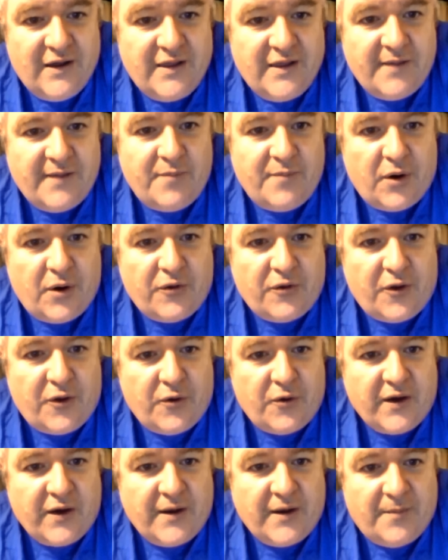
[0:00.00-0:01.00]
them both
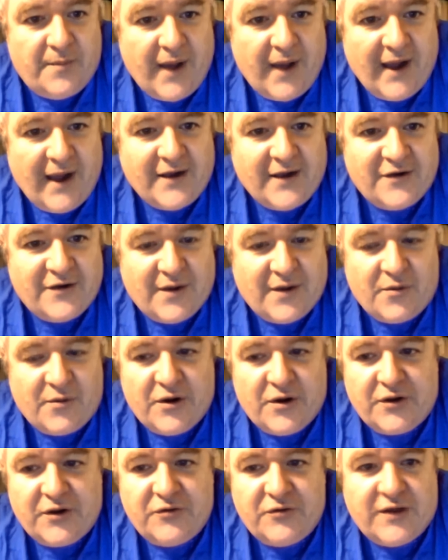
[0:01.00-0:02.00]
holding the package. I'm
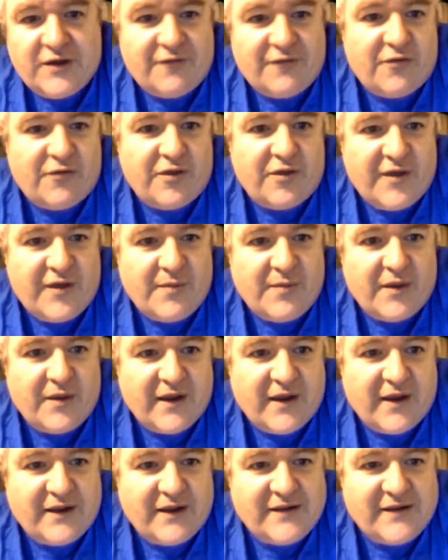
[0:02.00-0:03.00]
going to use that for the thumbnail.
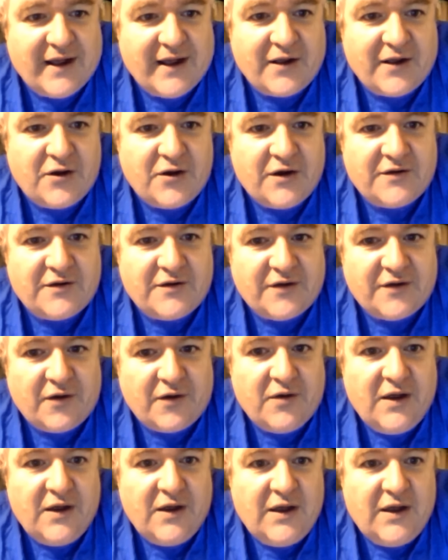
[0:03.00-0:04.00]
They said I could. So,
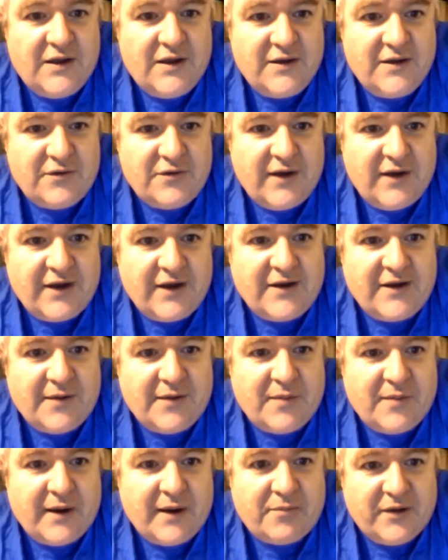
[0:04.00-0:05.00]
till next time,
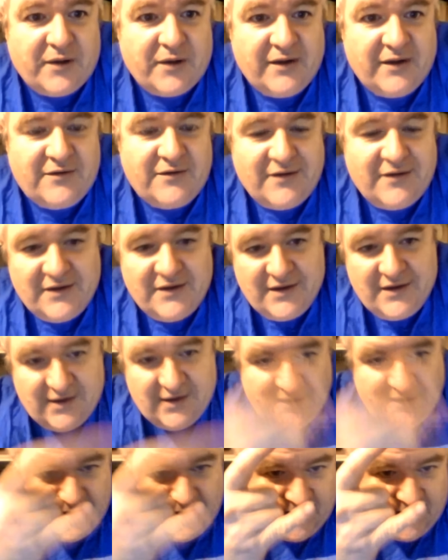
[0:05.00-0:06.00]
bye, please.
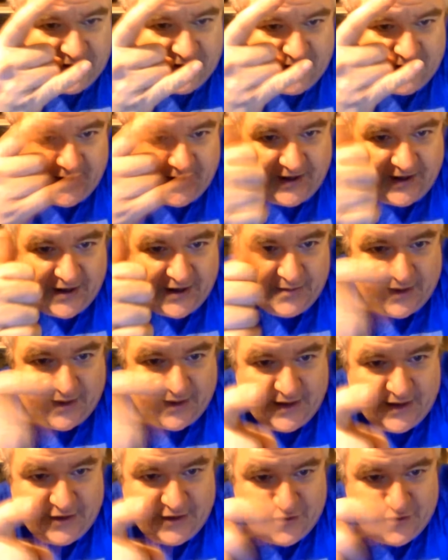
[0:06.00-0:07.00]
Take care, my
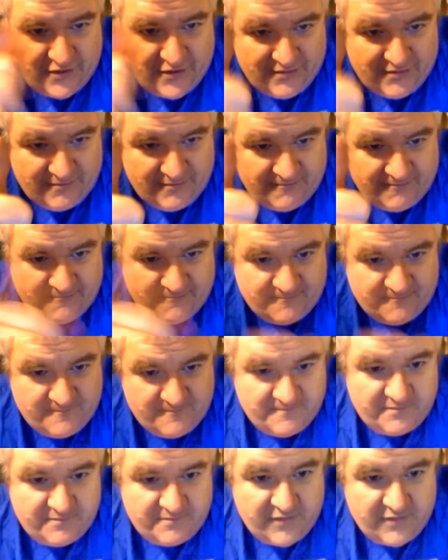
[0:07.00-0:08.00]
legion.
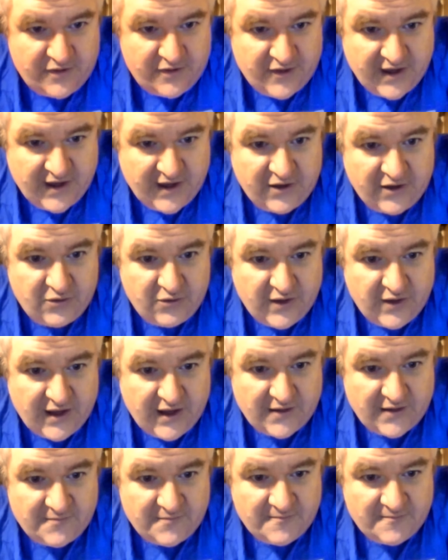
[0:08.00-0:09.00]
Thank you
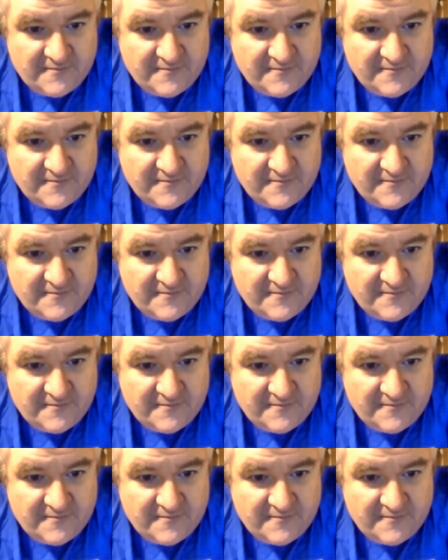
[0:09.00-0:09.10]
again.